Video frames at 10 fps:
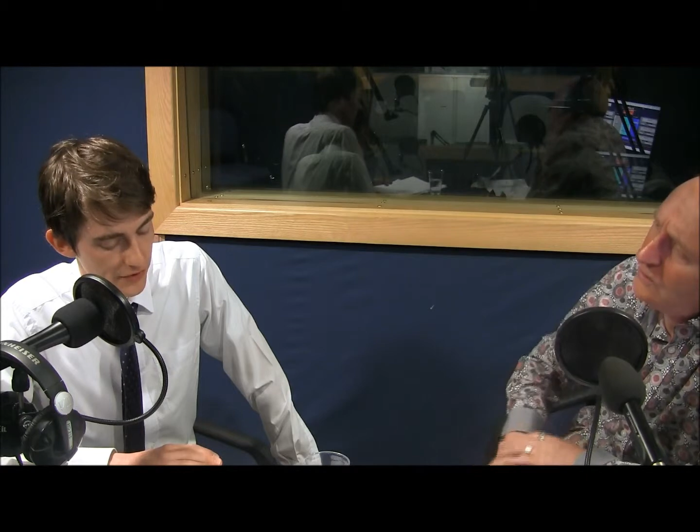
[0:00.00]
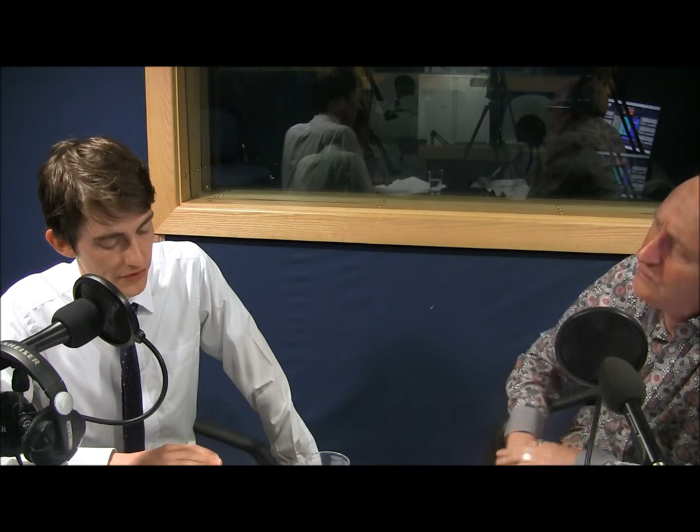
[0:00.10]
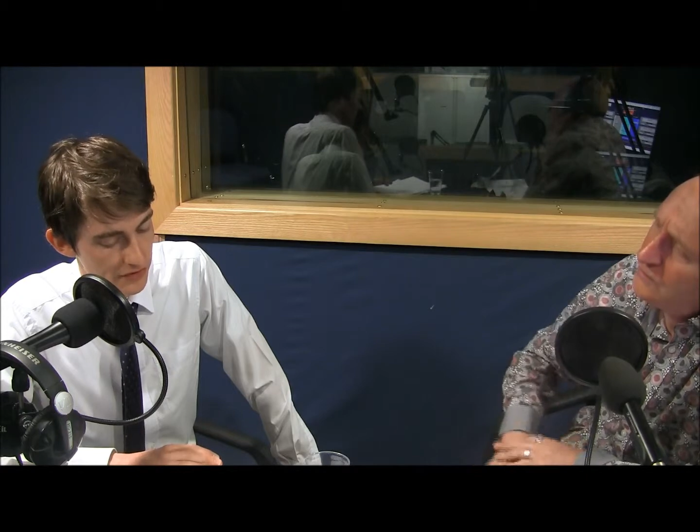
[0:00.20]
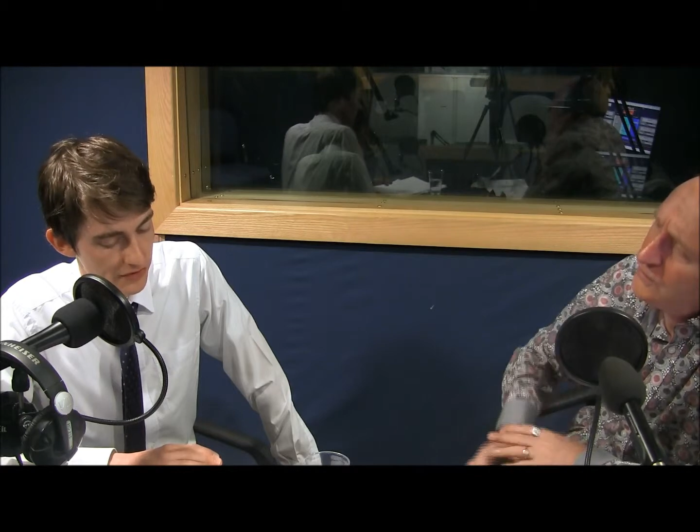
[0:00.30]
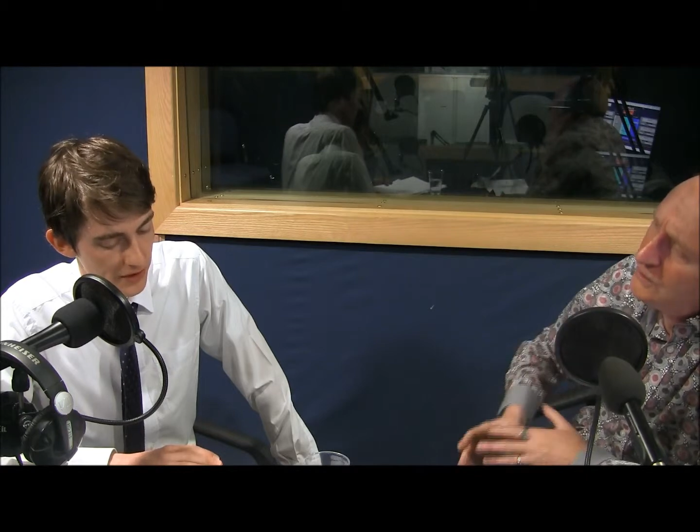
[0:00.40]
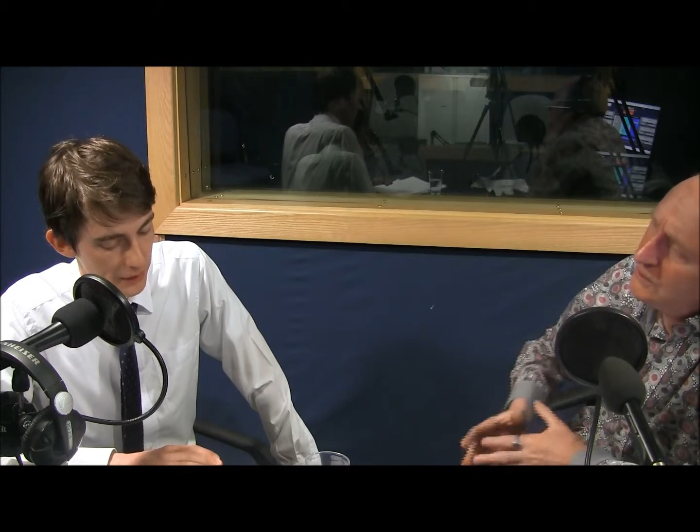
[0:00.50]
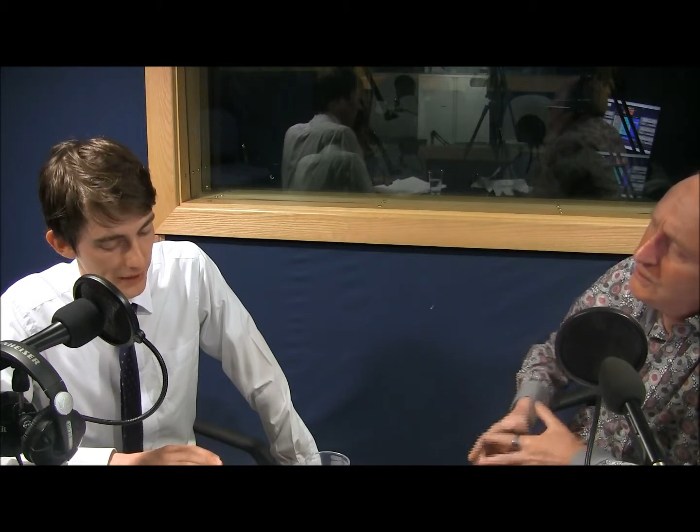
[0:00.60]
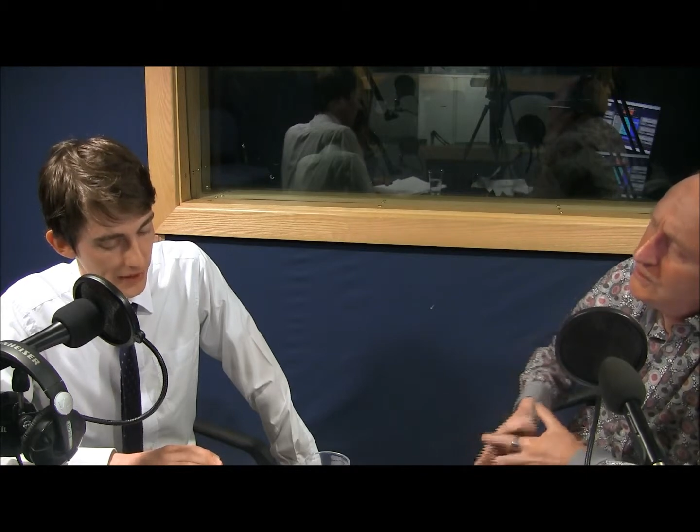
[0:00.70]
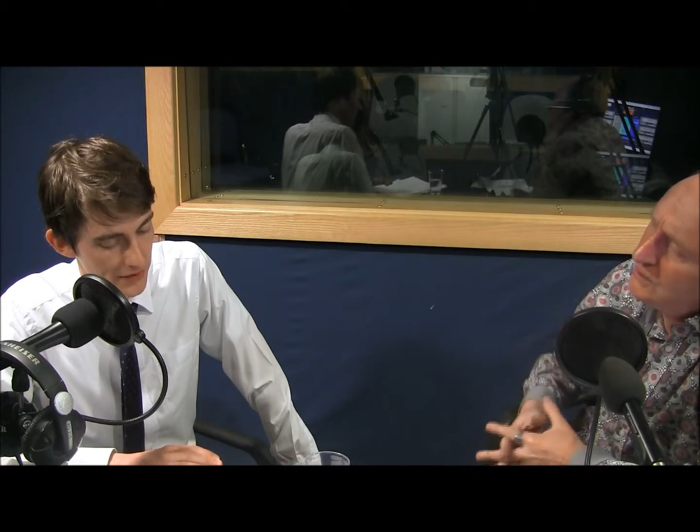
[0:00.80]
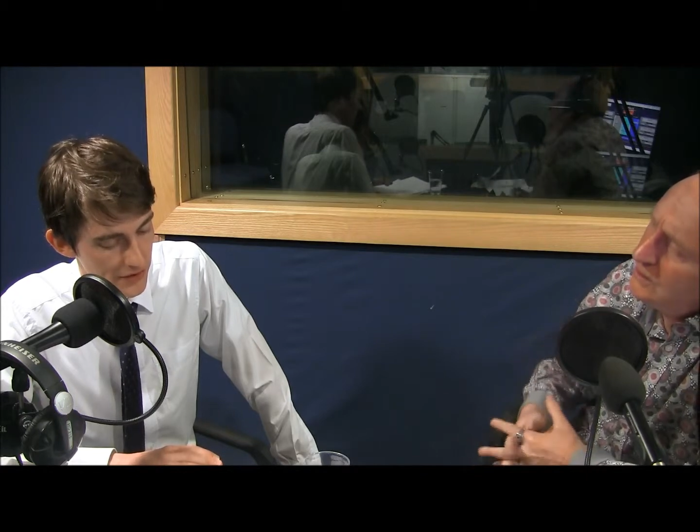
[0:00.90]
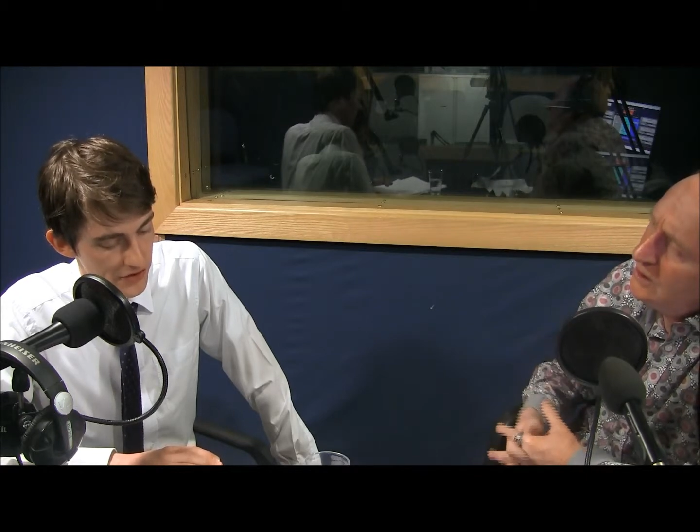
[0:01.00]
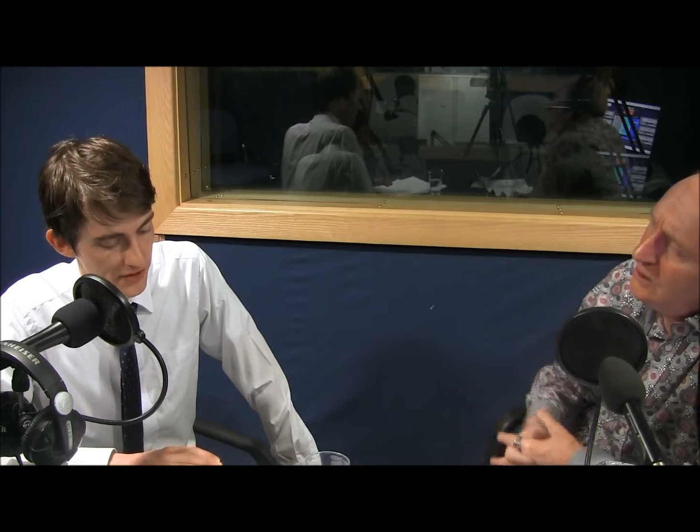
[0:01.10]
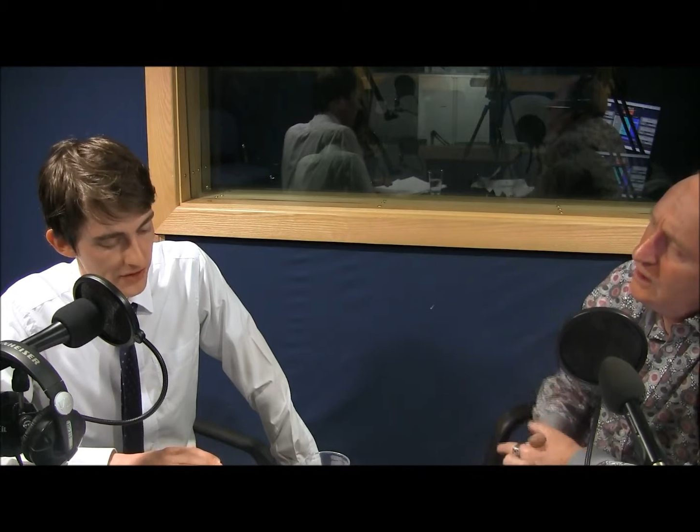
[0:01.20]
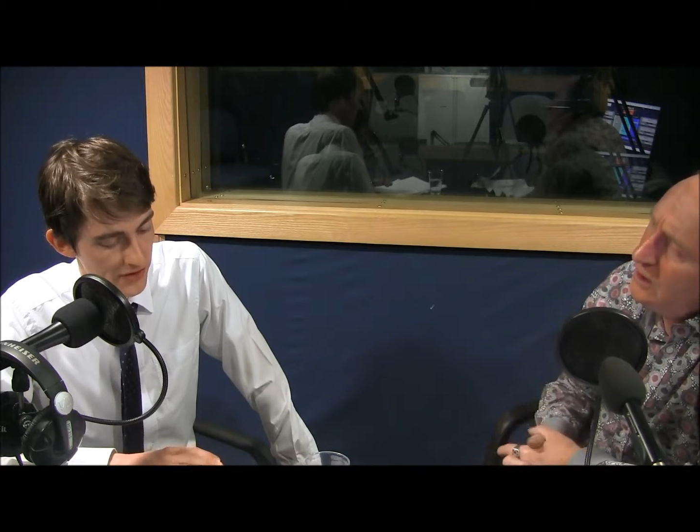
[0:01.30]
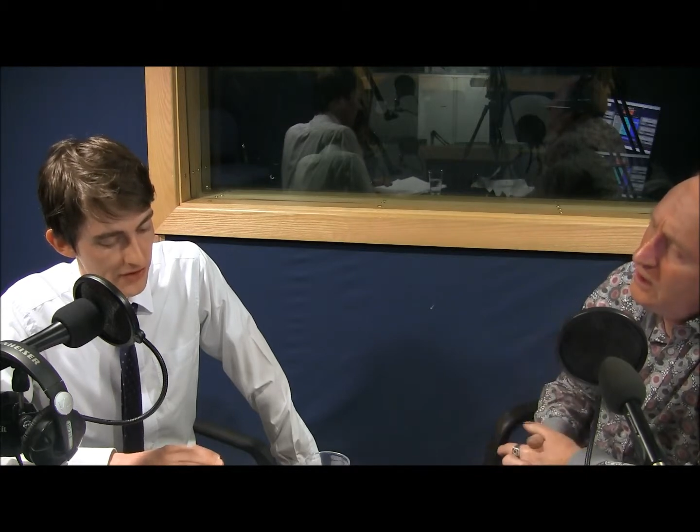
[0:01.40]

system very well in the States,